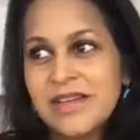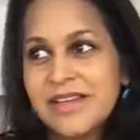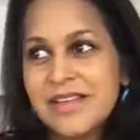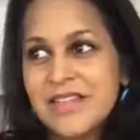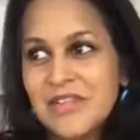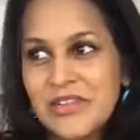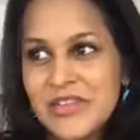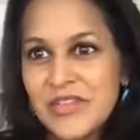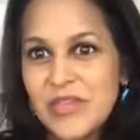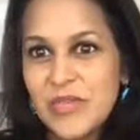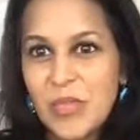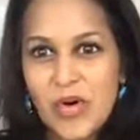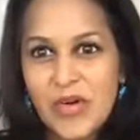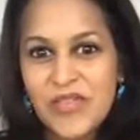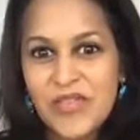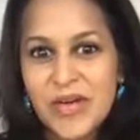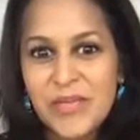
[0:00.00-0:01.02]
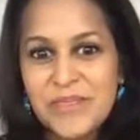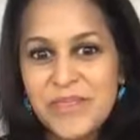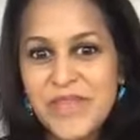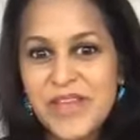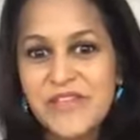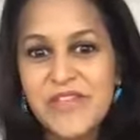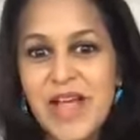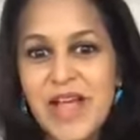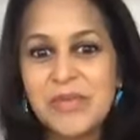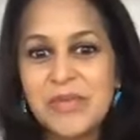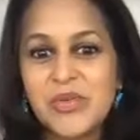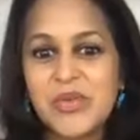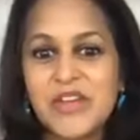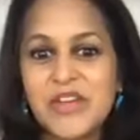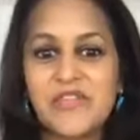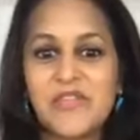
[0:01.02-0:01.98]
There's even more of them,
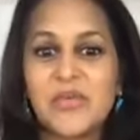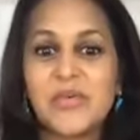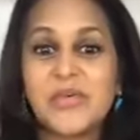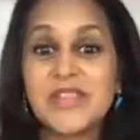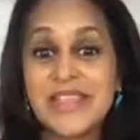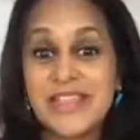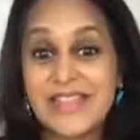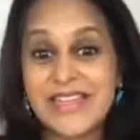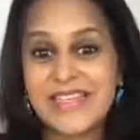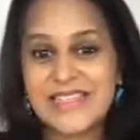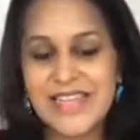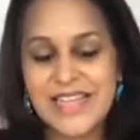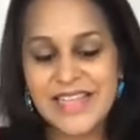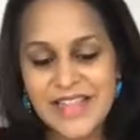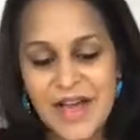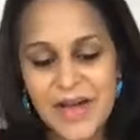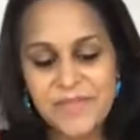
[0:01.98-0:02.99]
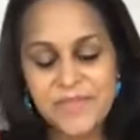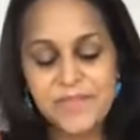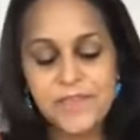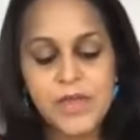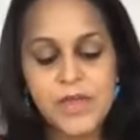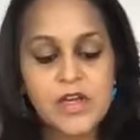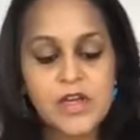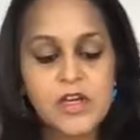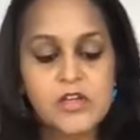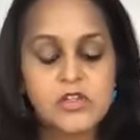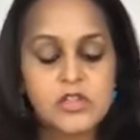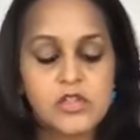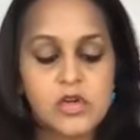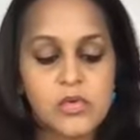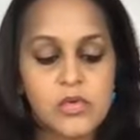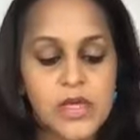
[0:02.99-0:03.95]
inflammatory foods and things like that.
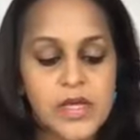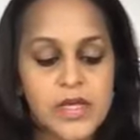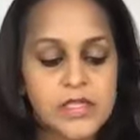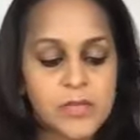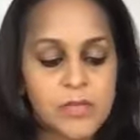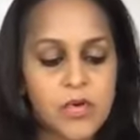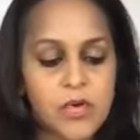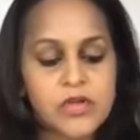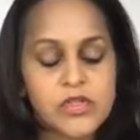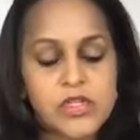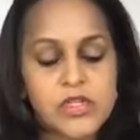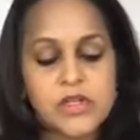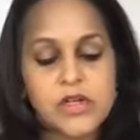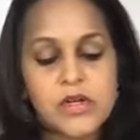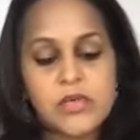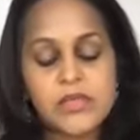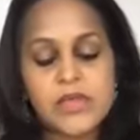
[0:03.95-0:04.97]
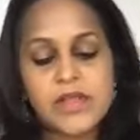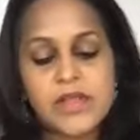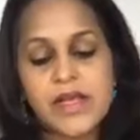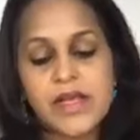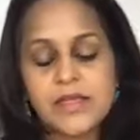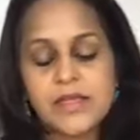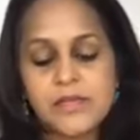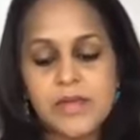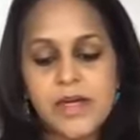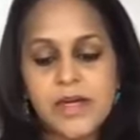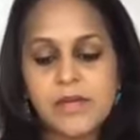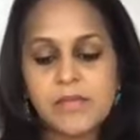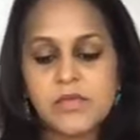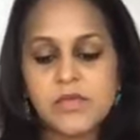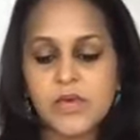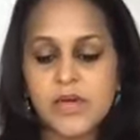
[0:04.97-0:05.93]
So it's important to note that like
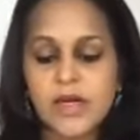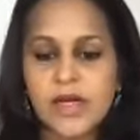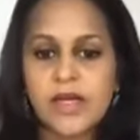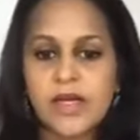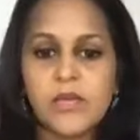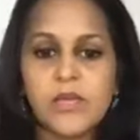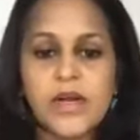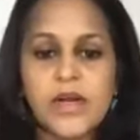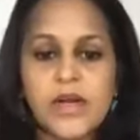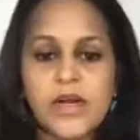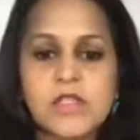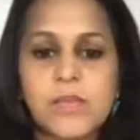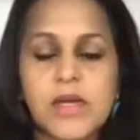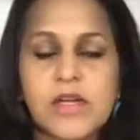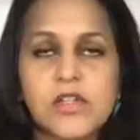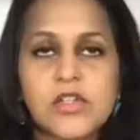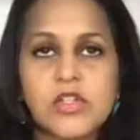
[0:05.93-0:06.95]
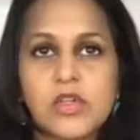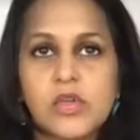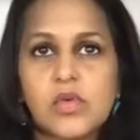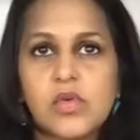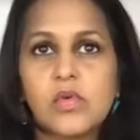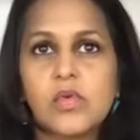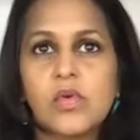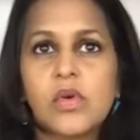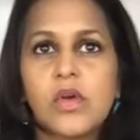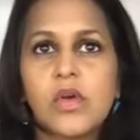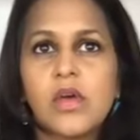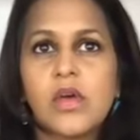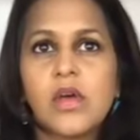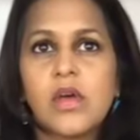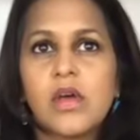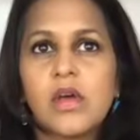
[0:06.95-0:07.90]
sometimes when I speak to
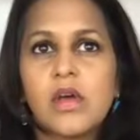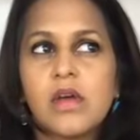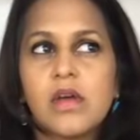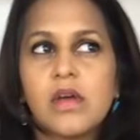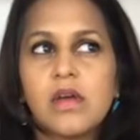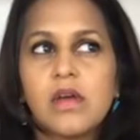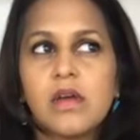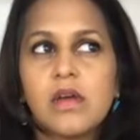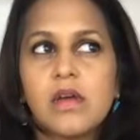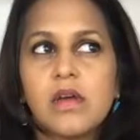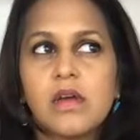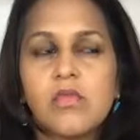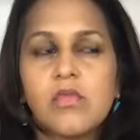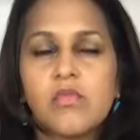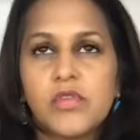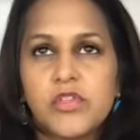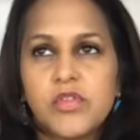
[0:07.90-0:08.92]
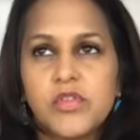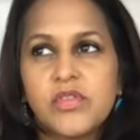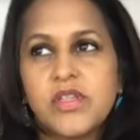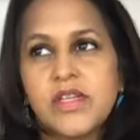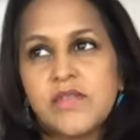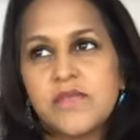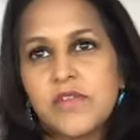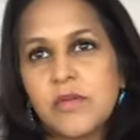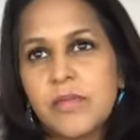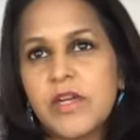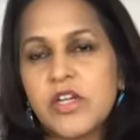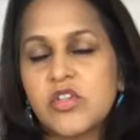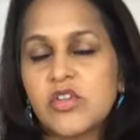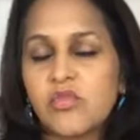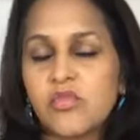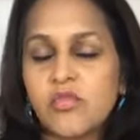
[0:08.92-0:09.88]
reducing inflammation through